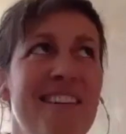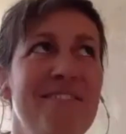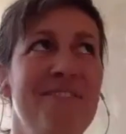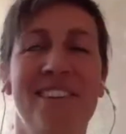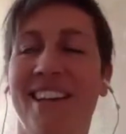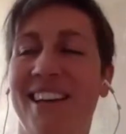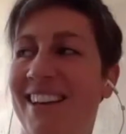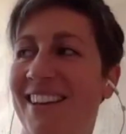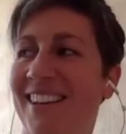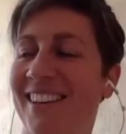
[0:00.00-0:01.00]
of
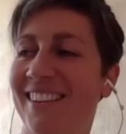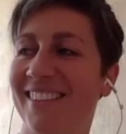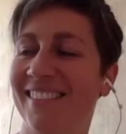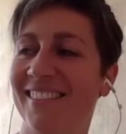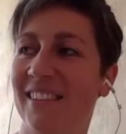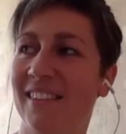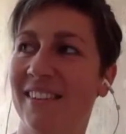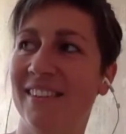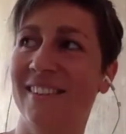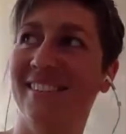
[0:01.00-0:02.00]
uh,
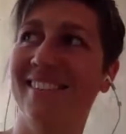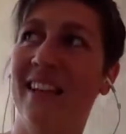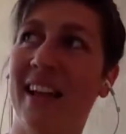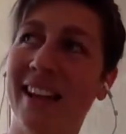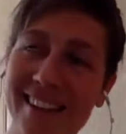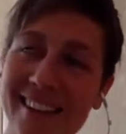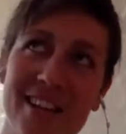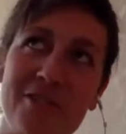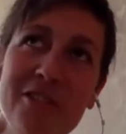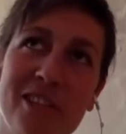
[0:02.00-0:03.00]
like
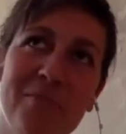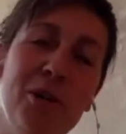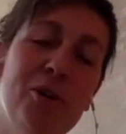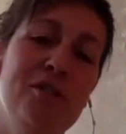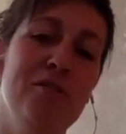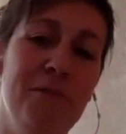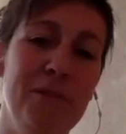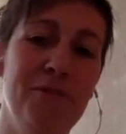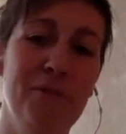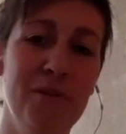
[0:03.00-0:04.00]
interesting because you
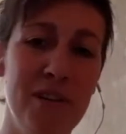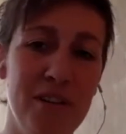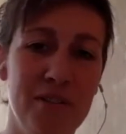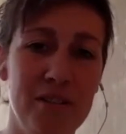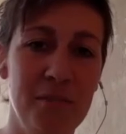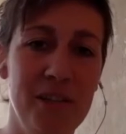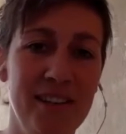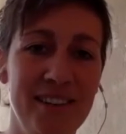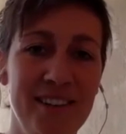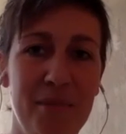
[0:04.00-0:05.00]
before when you were
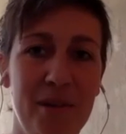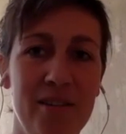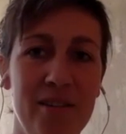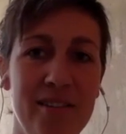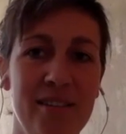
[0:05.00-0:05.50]
speaking about